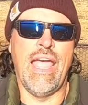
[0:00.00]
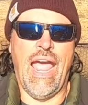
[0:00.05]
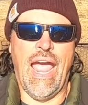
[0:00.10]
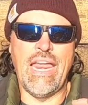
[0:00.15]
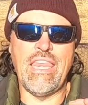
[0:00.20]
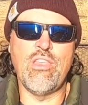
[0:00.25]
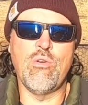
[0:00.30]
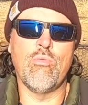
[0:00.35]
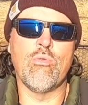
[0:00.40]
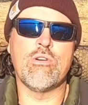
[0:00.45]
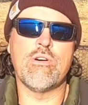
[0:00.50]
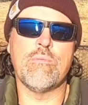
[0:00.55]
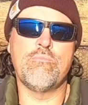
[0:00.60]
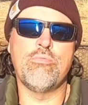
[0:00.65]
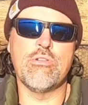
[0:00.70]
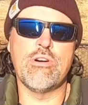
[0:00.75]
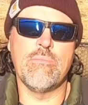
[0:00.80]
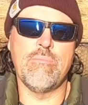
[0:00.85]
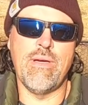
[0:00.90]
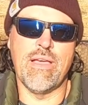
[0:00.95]
and you wanna
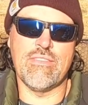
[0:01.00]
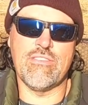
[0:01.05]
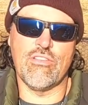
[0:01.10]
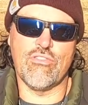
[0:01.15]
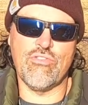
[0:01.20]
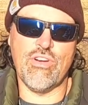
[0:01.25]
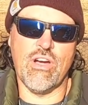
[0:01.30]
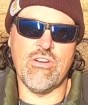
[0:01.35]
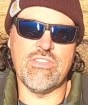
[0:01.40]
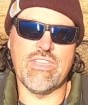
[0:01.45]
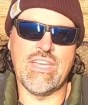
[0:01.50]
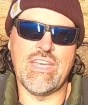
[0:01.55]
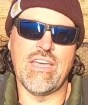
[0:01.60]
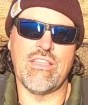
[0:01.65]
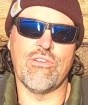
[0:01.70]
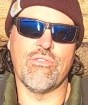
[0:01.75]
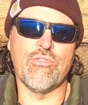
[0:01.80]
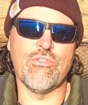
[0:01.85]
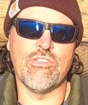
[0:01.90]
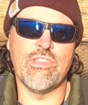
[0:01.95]
put a mess of trout
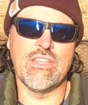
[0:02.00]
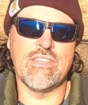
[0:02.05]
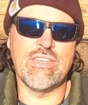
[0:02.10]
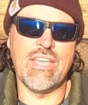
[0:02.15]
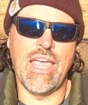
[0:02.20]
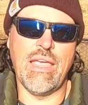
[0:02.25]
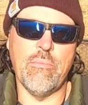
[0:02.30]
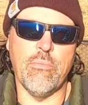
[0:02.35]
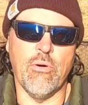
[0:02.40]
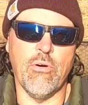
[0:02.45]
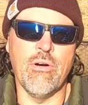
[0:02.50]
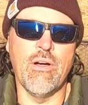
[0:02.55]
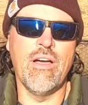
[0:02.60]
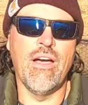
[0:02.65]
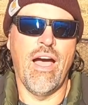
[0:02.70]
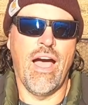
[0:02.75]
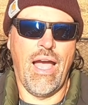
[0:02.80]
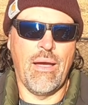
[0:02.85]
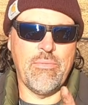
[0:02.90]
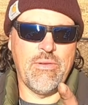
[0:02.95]
together for the table.
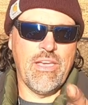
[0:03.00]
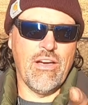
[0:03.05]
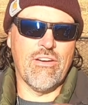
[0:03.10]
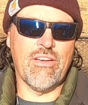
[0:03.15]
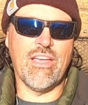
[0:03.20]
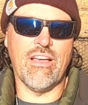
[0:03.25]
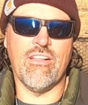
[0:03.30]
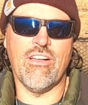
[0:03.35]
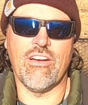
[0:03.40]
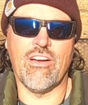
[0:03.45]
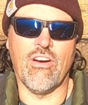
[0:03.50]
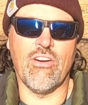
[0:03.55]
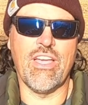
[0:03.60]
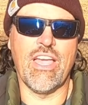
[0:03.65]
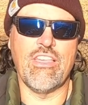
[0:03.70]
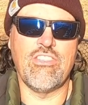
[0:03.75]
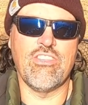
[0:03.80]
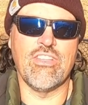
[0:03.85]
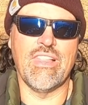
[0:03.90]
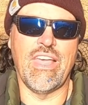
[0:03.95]
I'm Kel Kellogg. I'll
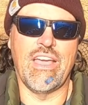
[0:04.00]
catch you